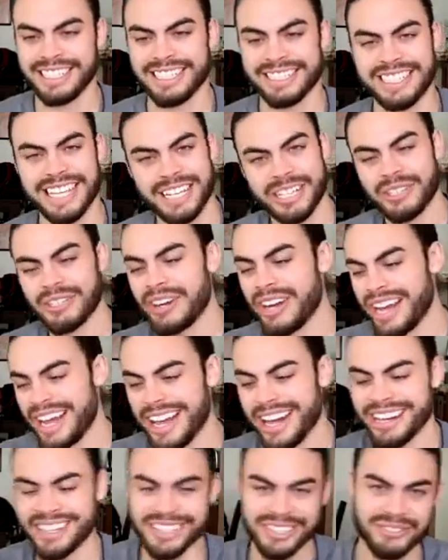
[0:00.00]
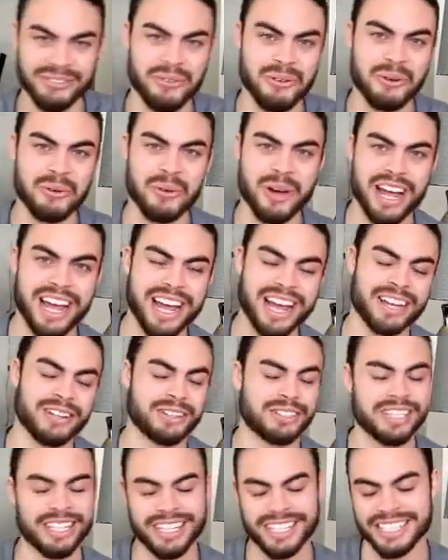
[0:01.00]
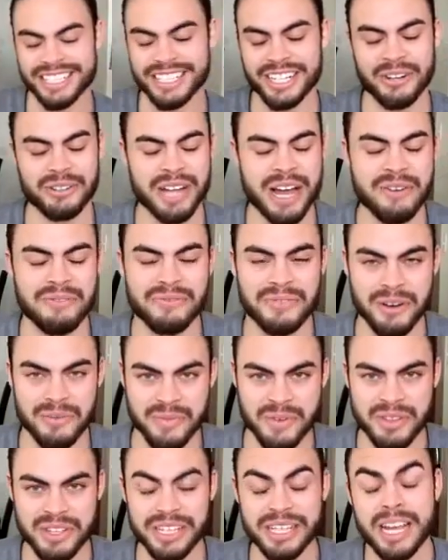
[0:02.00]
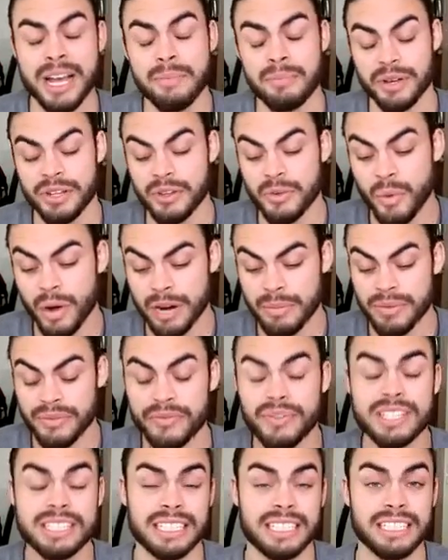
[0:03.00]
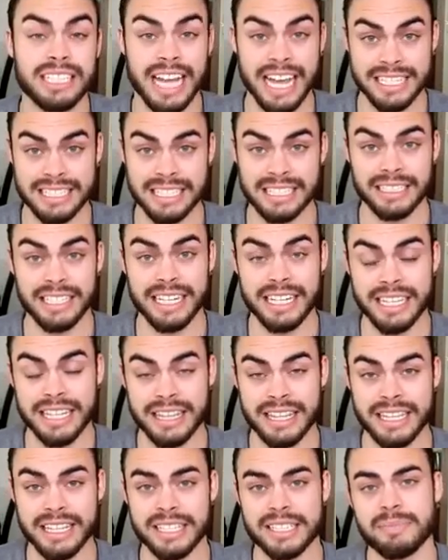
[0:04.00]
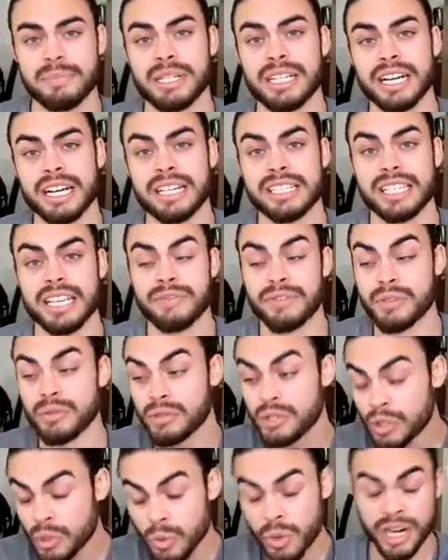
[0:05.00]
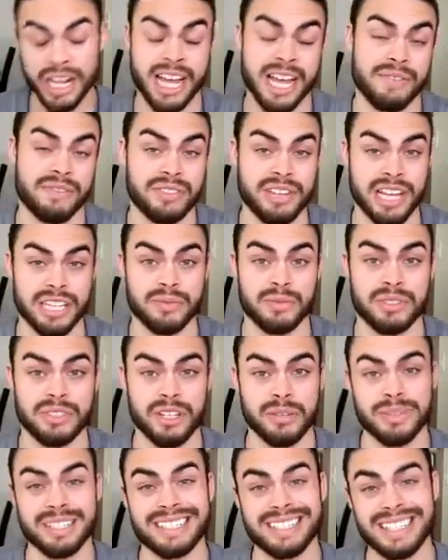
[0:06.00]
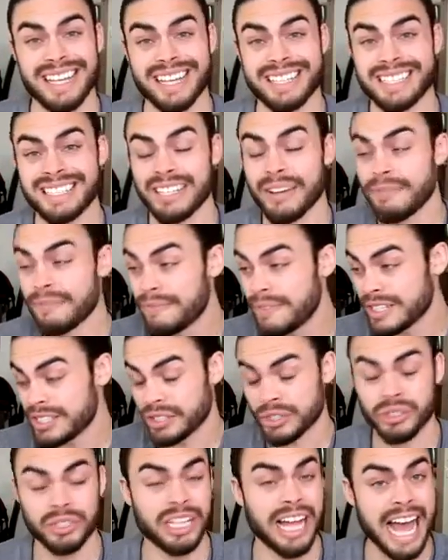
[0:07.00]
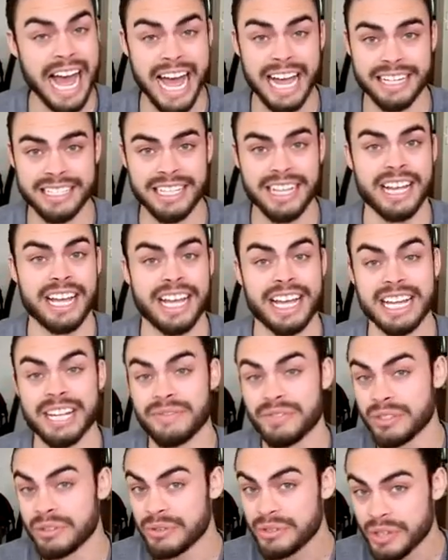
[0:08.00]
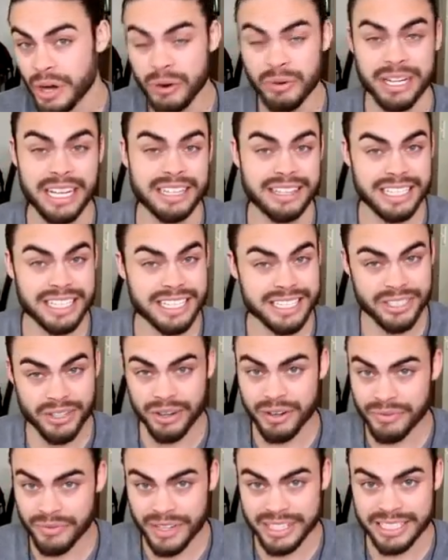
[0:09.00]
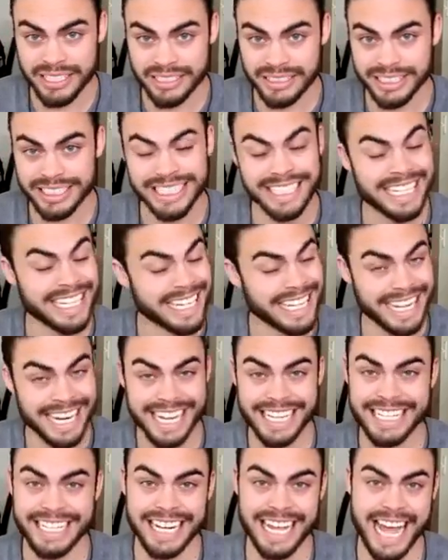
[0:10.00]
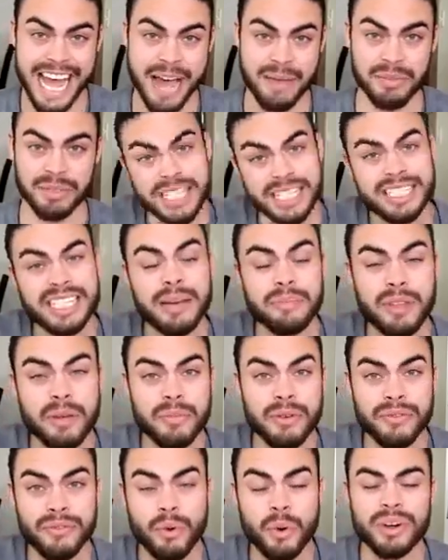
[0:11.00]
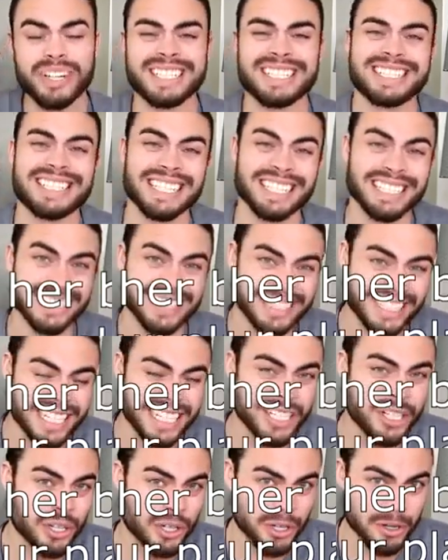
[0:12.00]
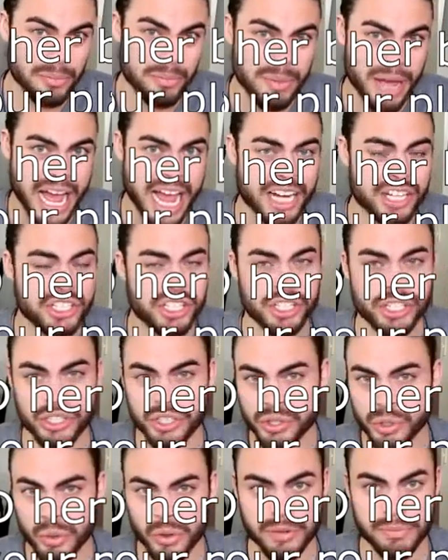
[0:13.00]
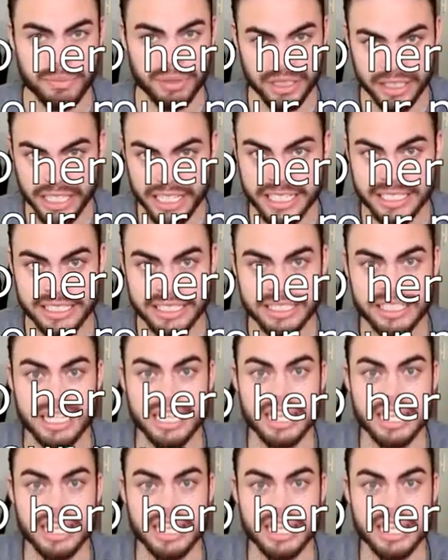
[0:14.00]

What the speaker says: take your hand and throw it away, or have fun with it. But you want to be physically escalating things, because if you do want to have sex with someone, sex is a physical act, and if you don't get things started physically, it ain't gonna happen. Step number 4 is to lead her back to your place.